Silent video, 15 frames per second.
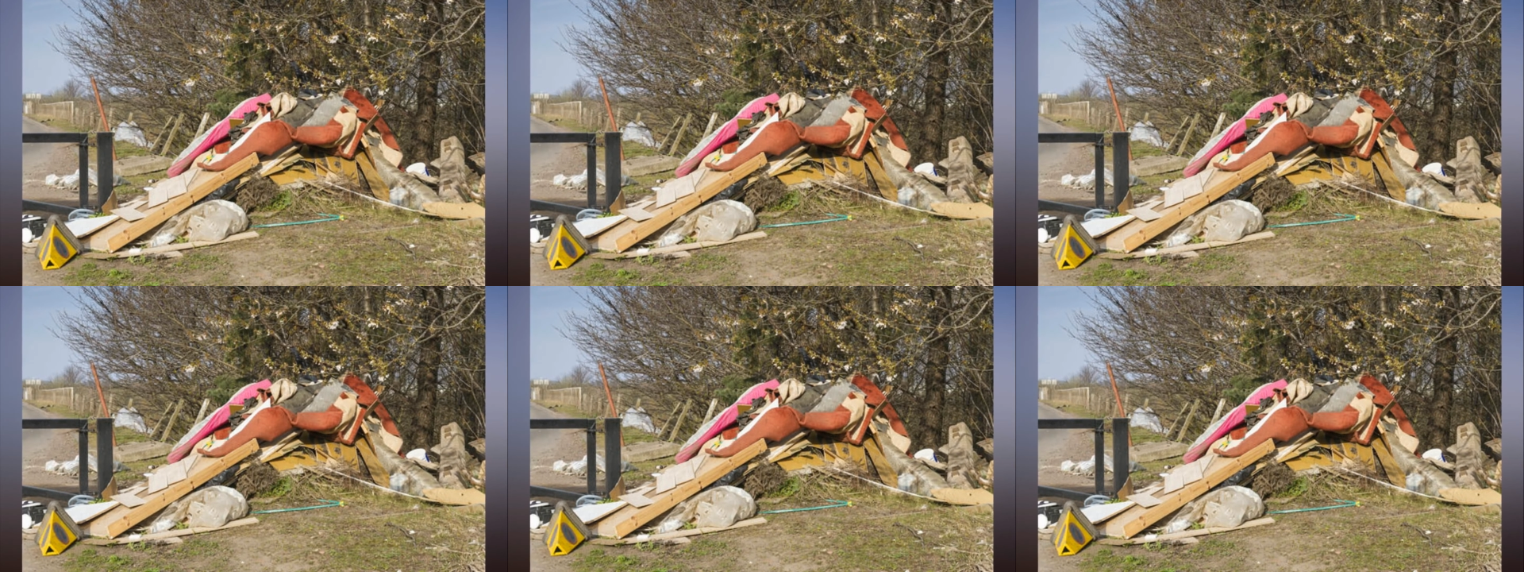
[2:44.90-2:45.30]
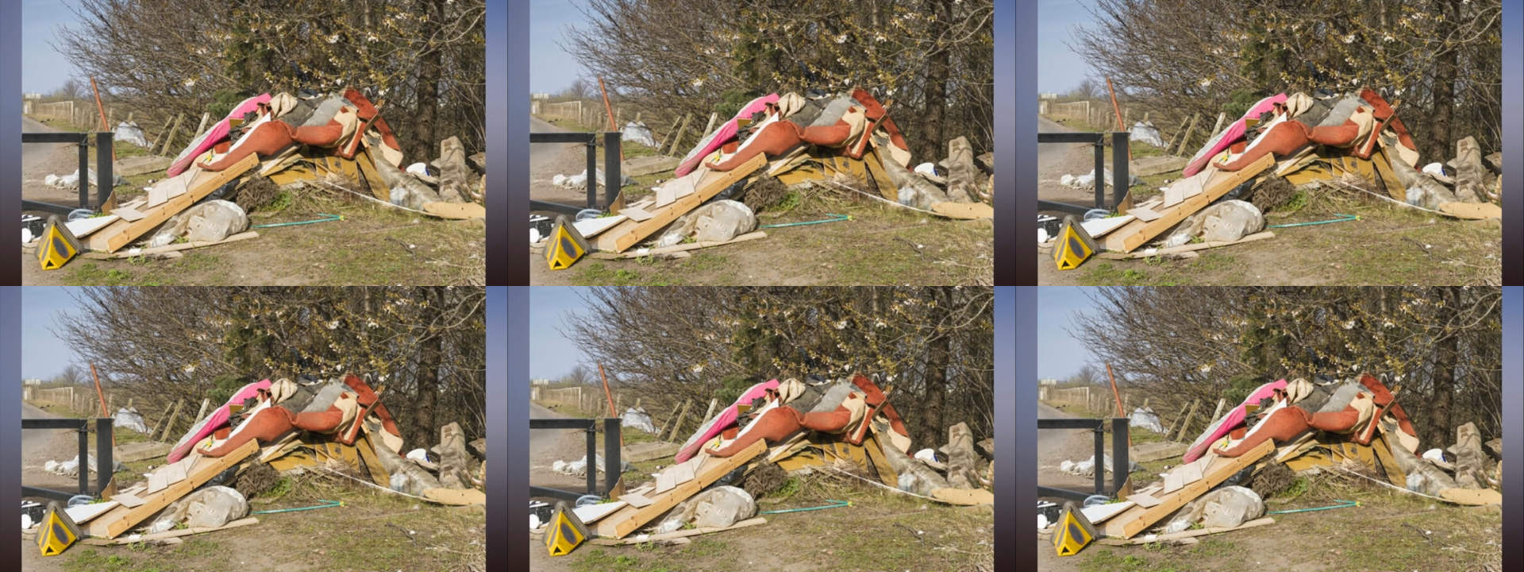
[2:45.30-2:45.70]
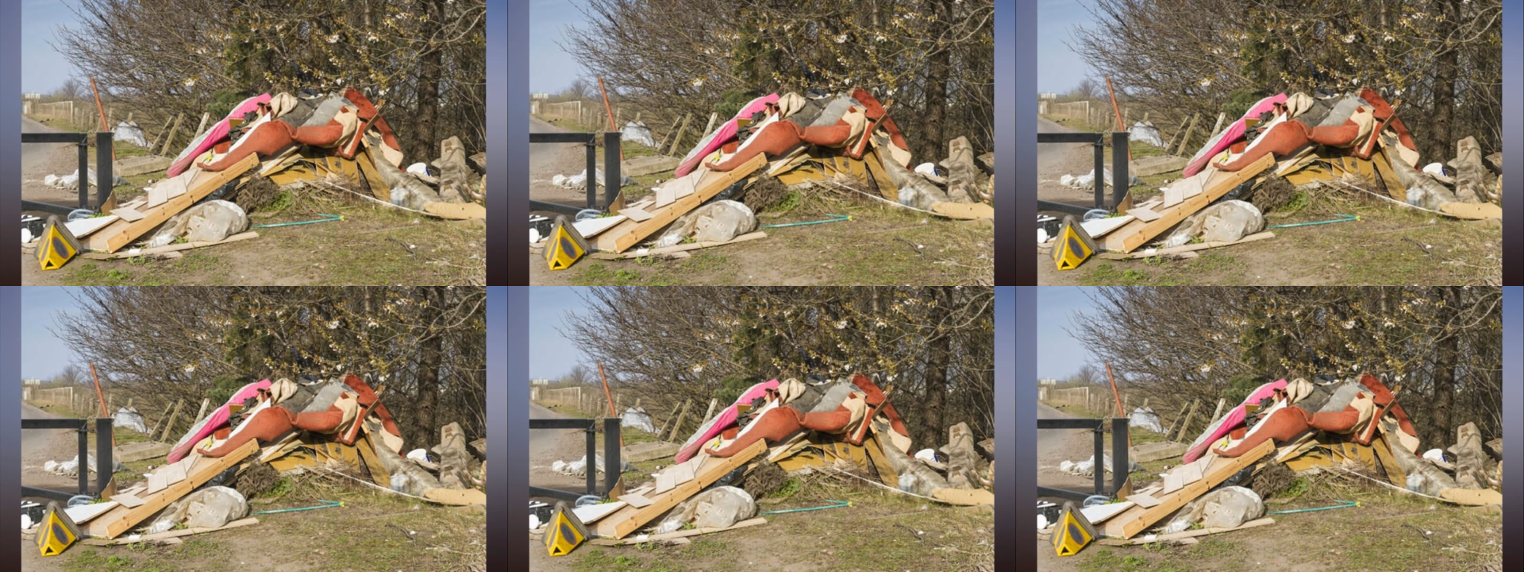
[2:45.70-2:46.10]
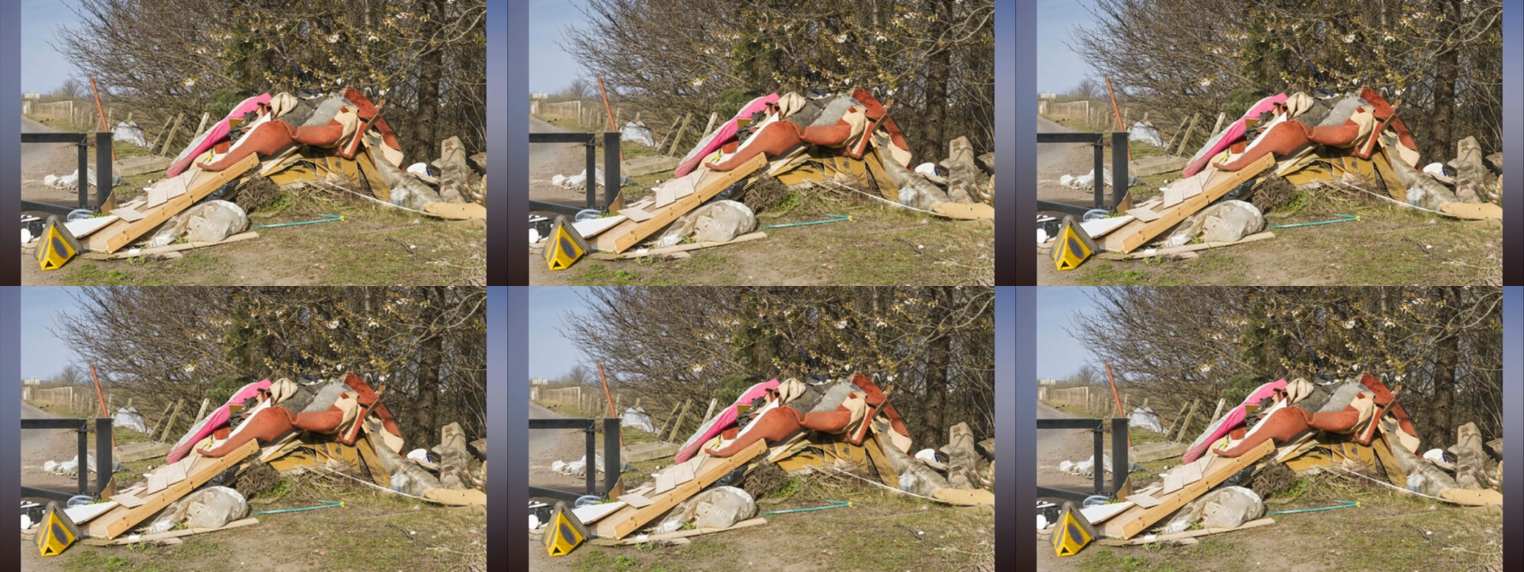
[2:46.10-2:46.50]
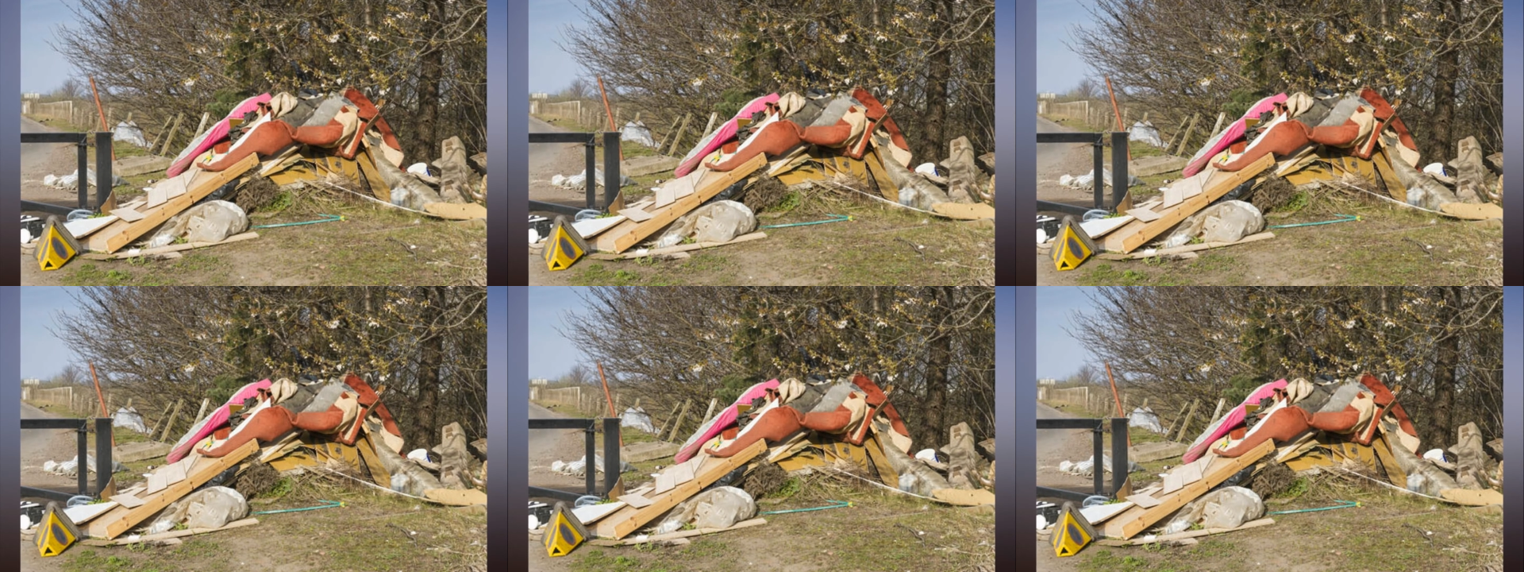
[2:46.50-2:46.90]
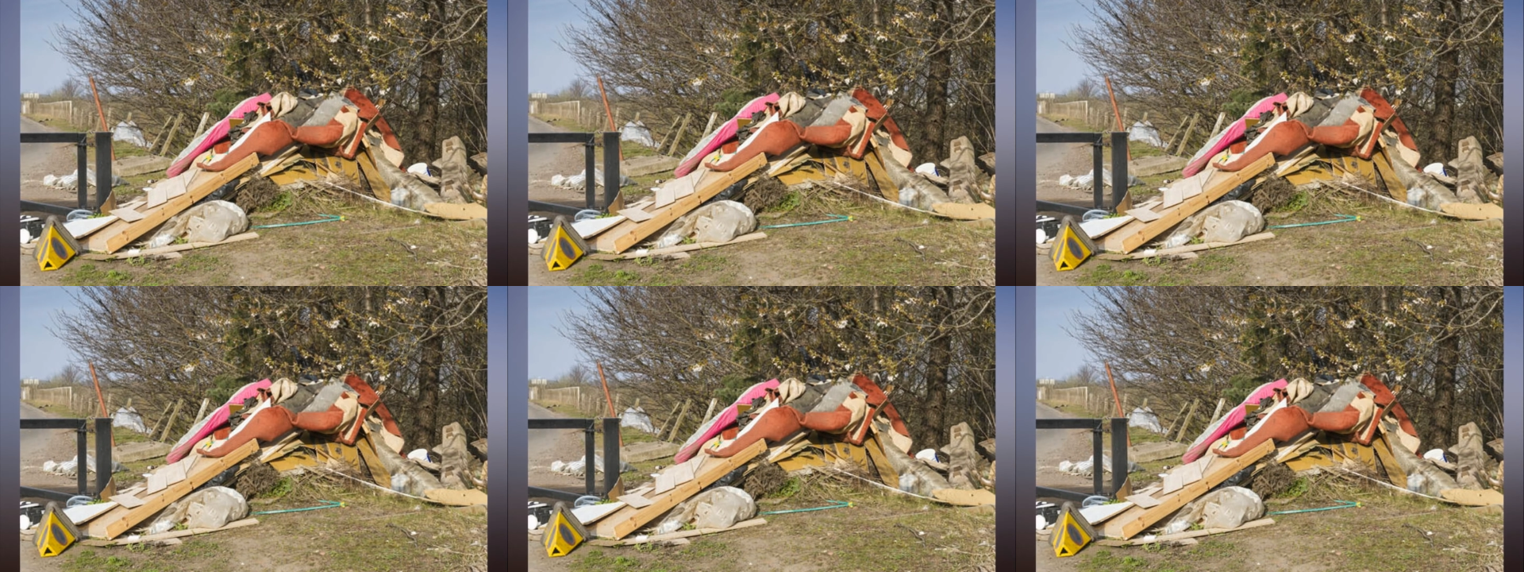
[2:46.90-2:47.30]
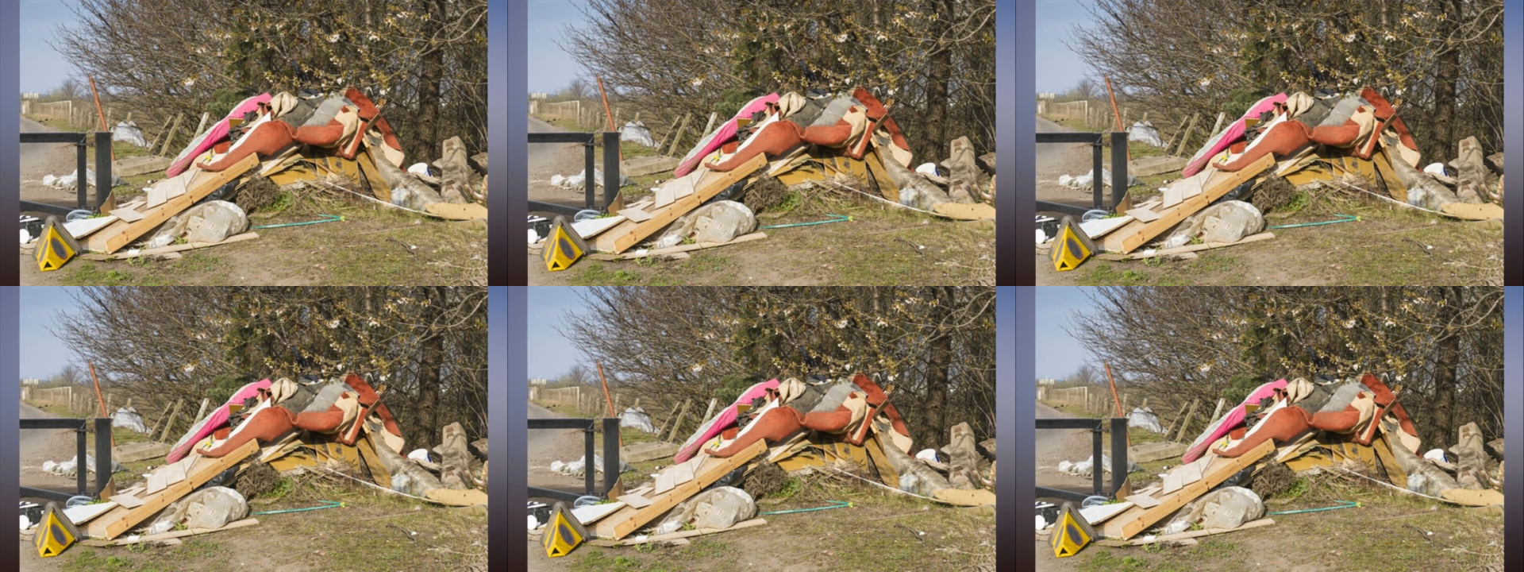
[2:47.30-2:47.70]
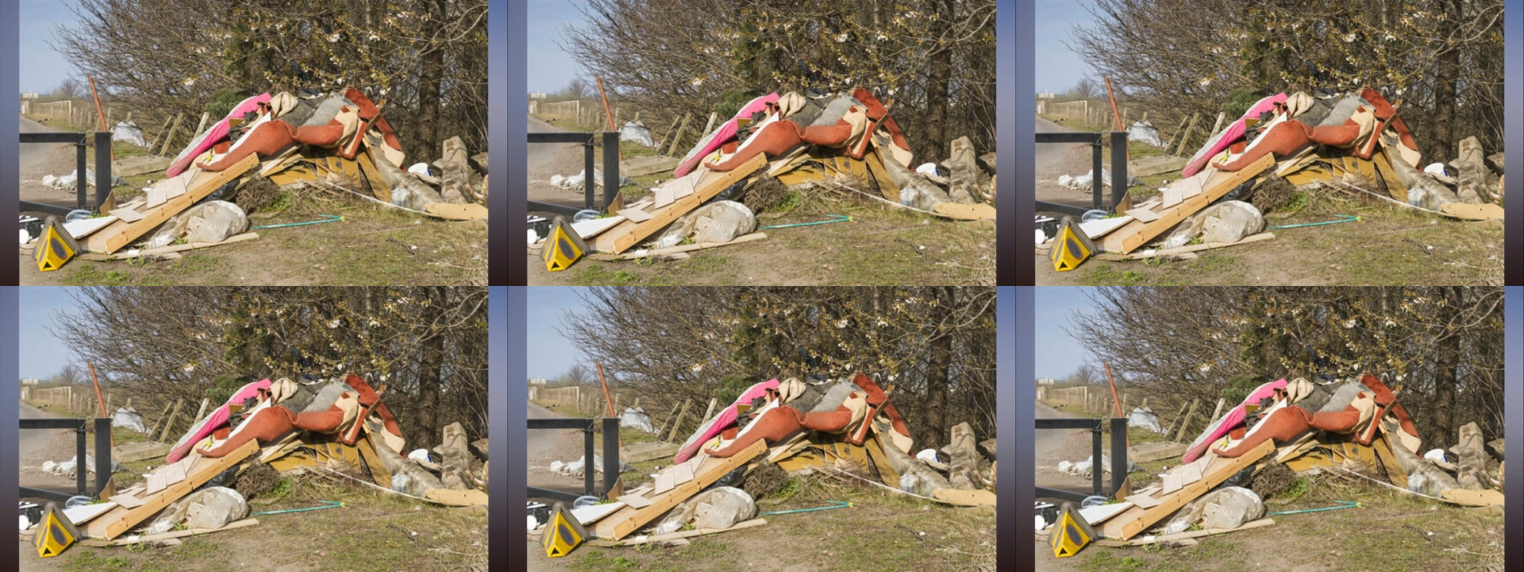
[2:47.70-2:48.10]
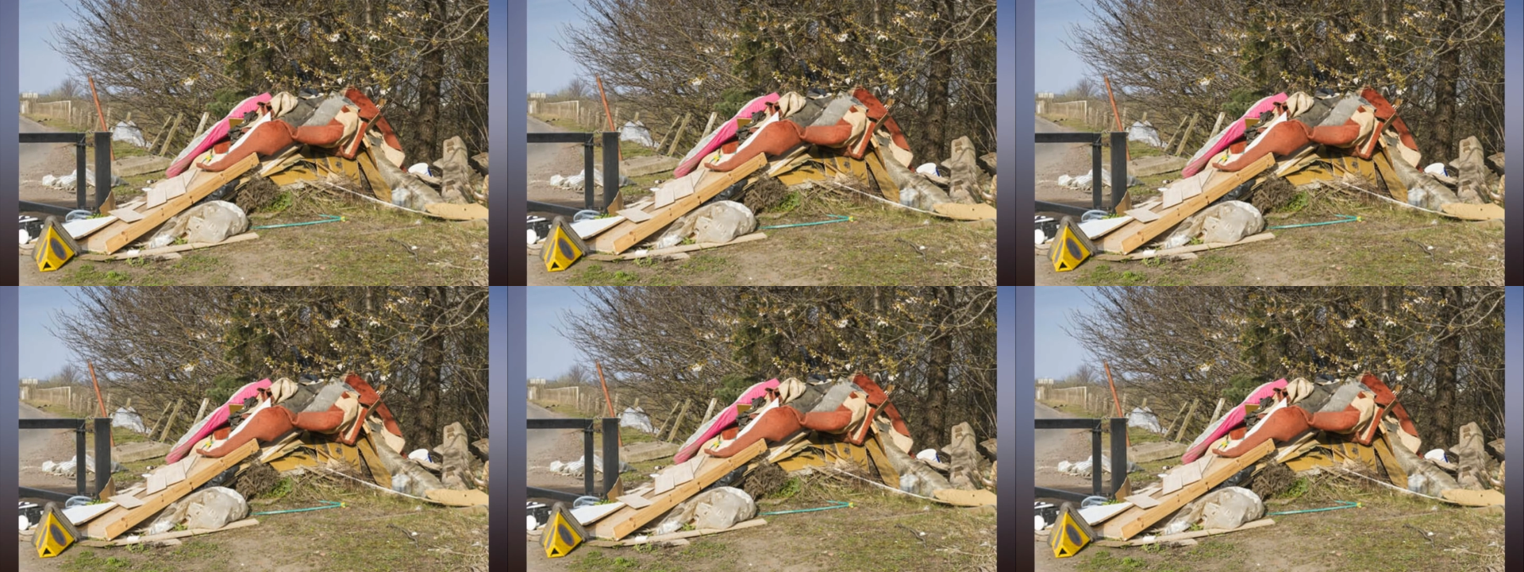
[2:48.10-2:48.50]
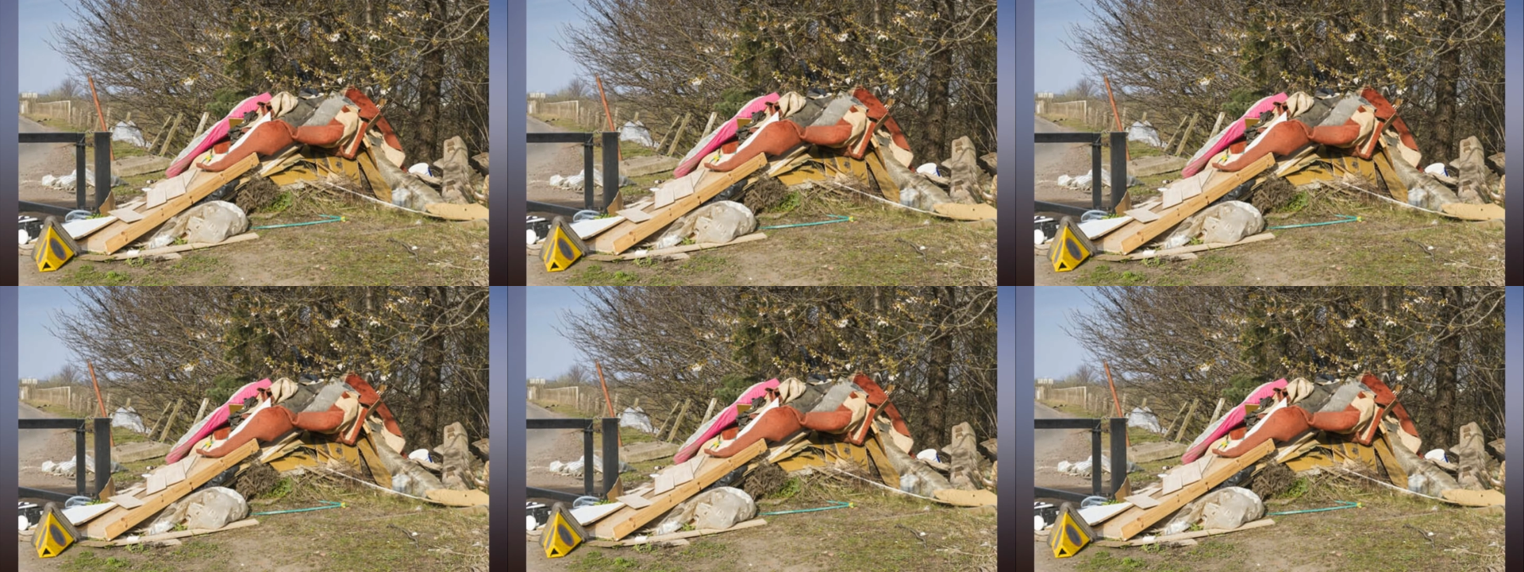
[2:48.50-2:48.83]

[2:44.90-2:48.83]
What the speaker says: No face is visible, so there are no lips to read.